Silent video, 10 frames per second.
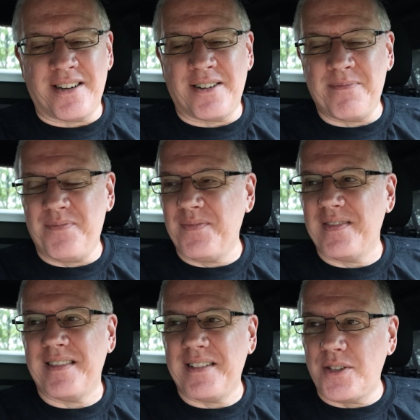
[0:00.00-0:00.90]

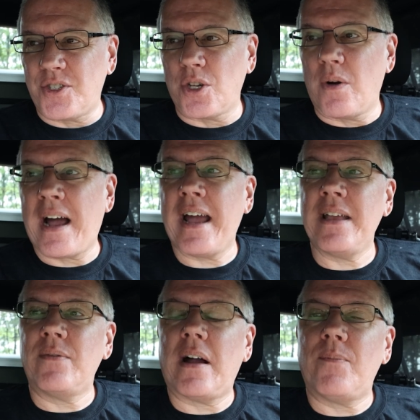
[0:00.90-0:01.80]
What I